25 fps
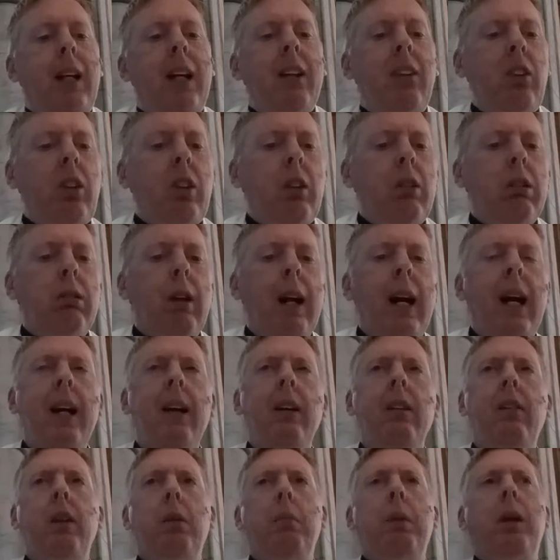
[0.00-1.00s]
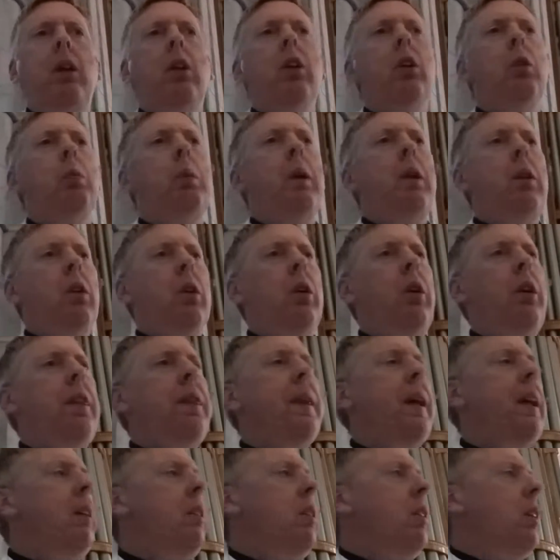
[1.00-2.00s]
It's crazy because we do
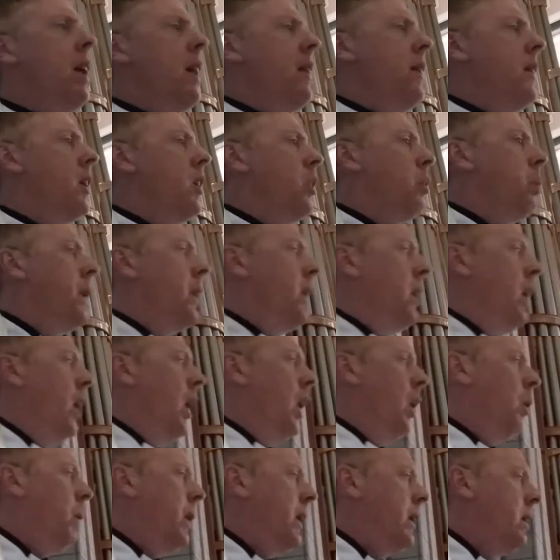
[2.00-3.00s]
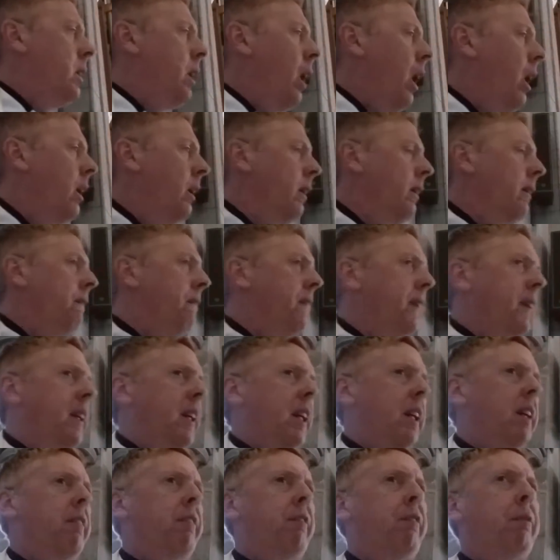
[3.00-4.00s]
things like this. We don't
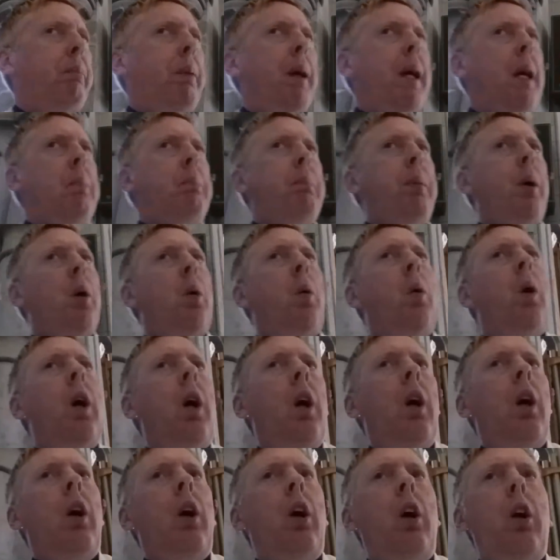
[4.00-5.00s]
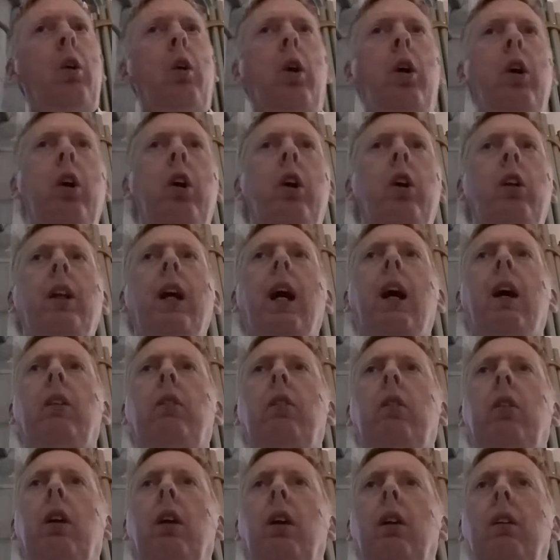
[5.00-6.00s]
forgive people who hurt
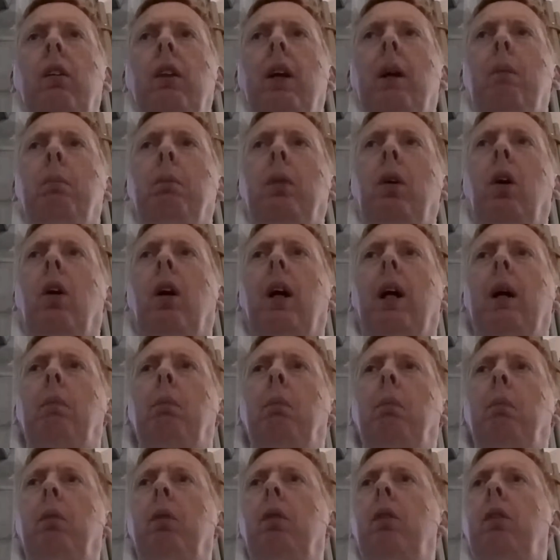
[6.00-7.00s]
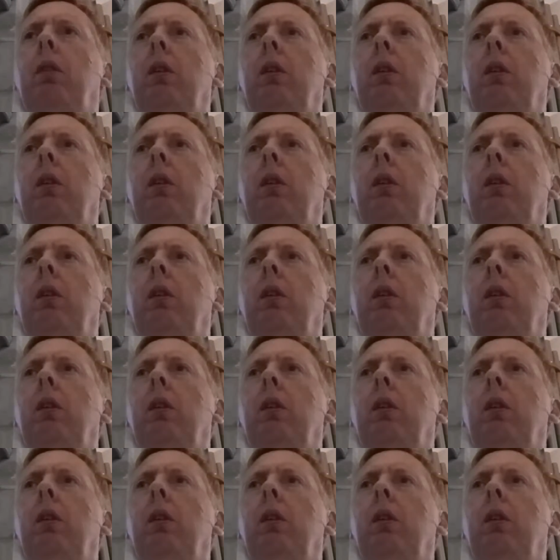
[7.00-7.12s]
us sometimes.